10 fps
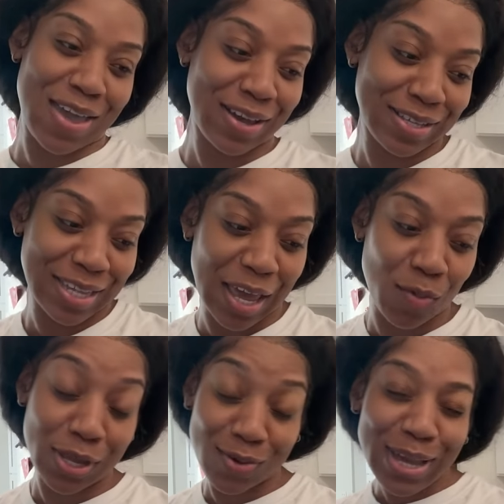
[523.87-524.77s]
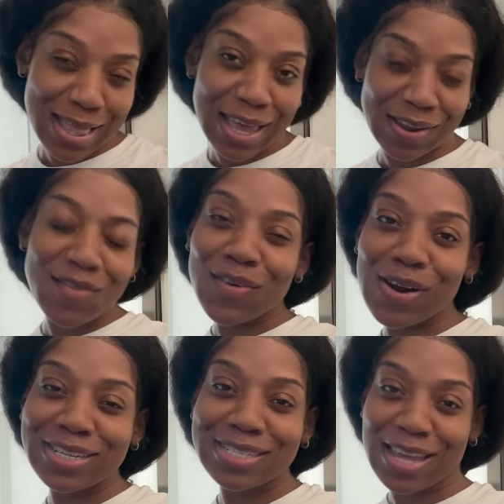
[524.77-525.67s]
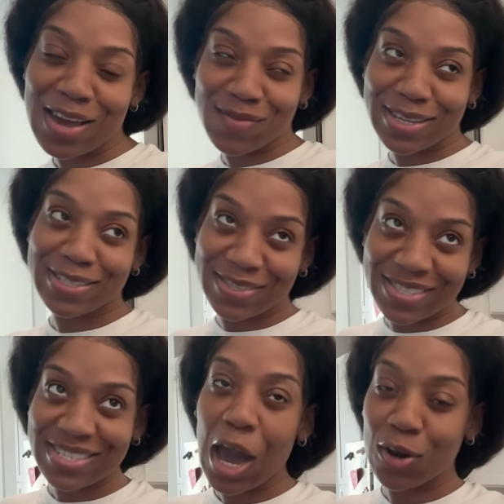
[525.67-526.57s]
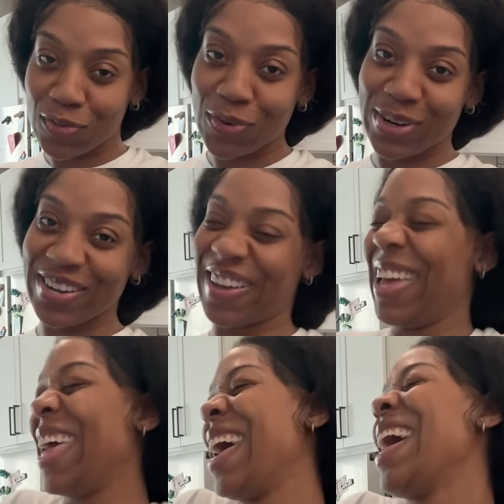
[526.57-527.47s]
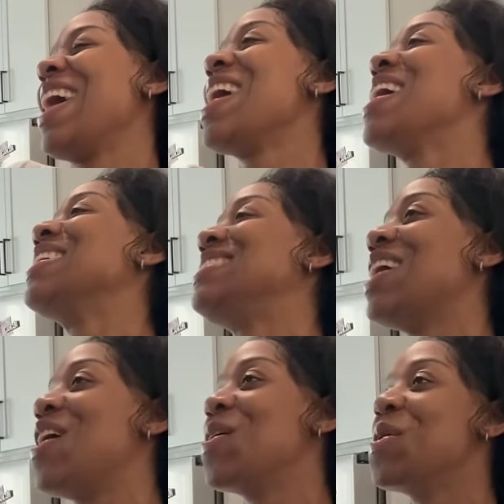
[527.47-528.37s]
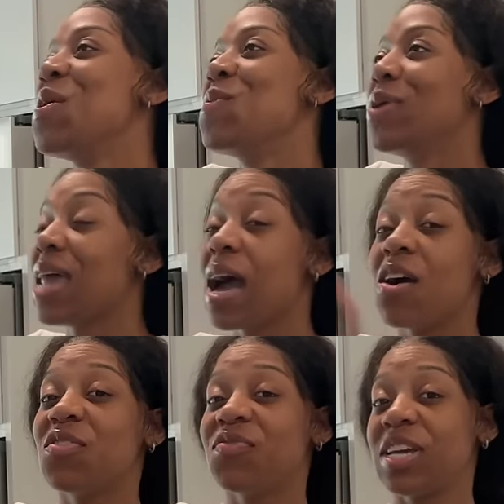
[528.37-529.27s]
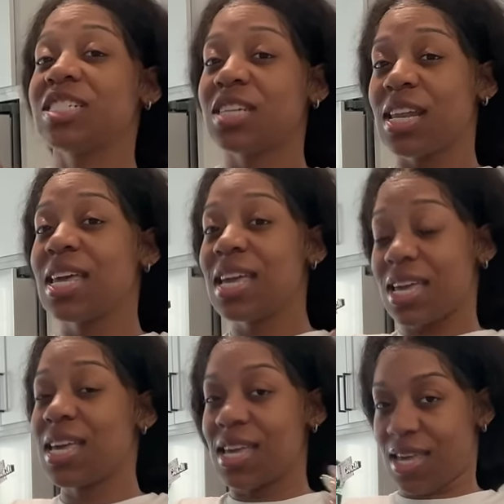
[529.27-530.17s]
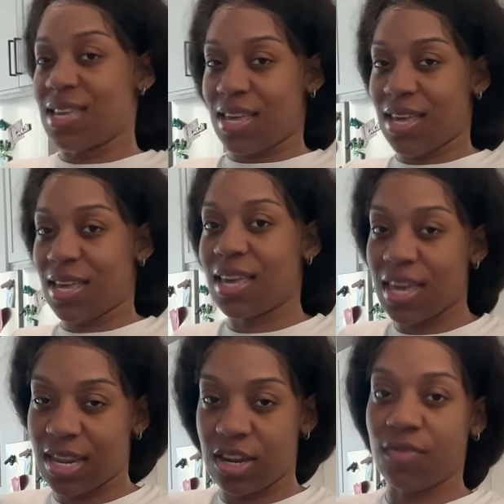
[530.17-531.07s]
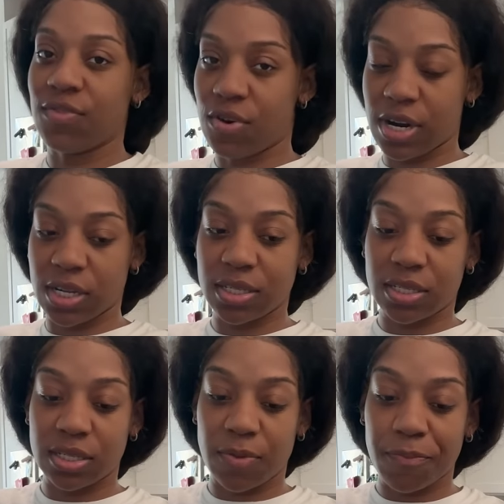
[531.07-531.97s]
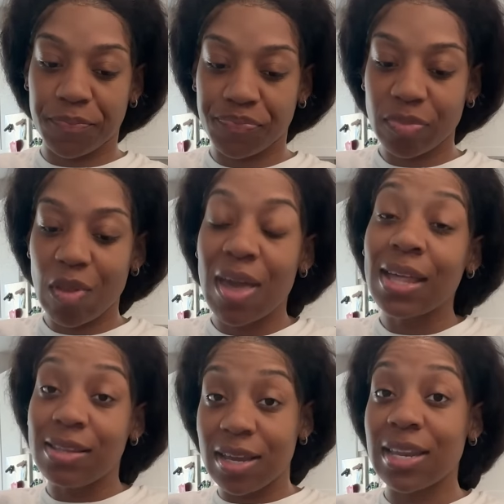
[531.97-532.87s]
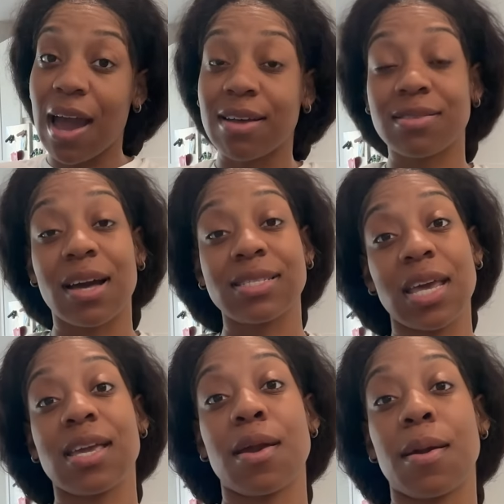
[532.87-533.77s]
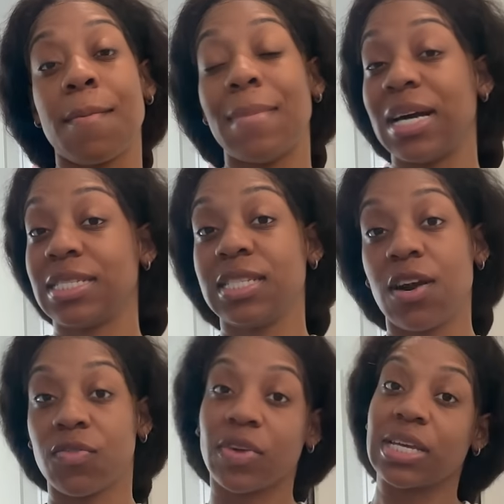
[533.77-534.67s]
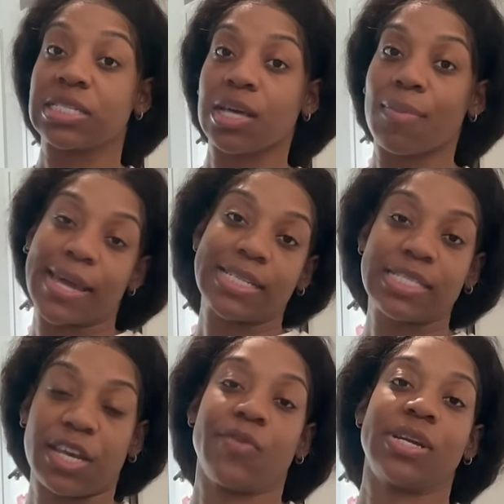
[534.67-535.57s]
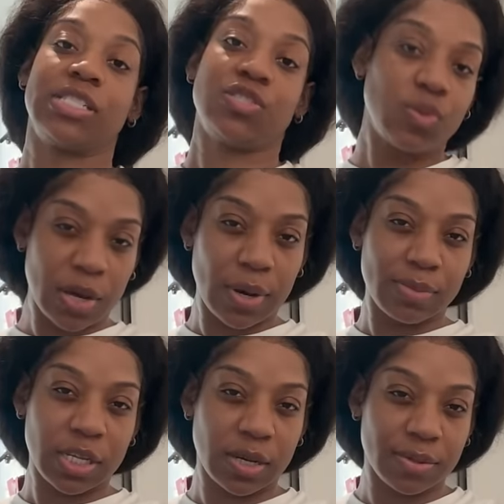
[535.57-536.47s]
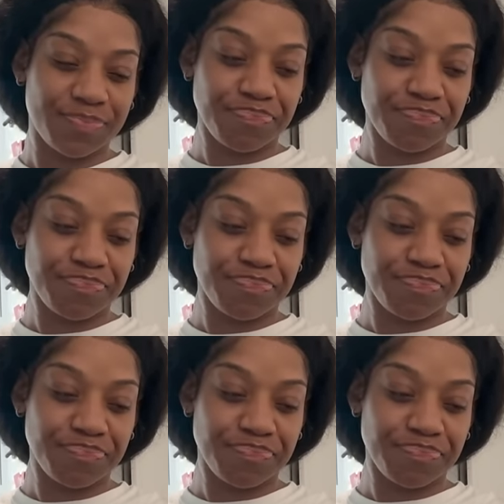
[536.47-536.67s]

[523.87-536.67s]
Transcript: He gonna say, when you get that divorce, then we could talk for real. So when I officially get a divorce, then I'll start taking myself and somebody serious. You get what I'm saying?